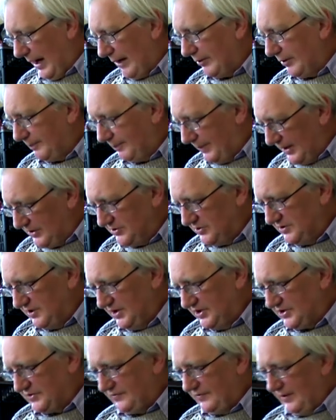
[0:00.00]
Our
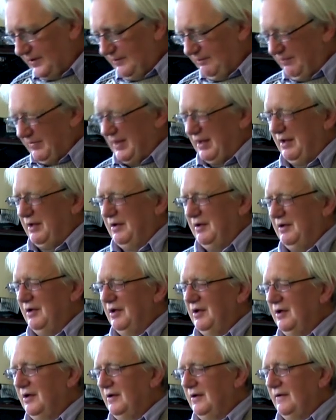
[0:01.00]
opinion is that
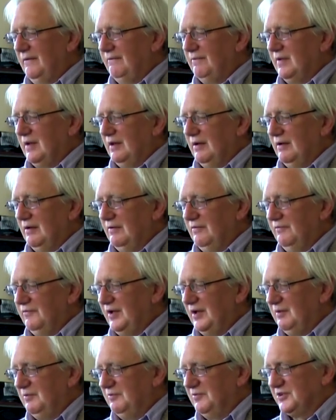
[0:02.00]

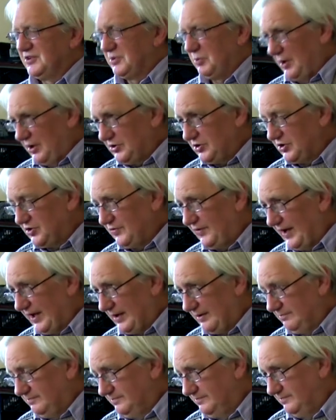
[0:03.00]
the Swedish
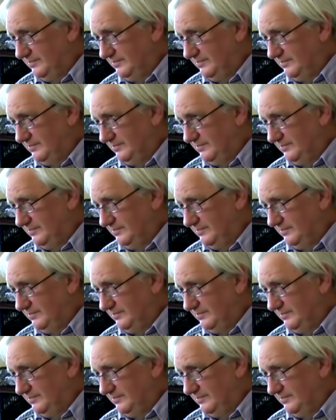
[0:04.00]
thing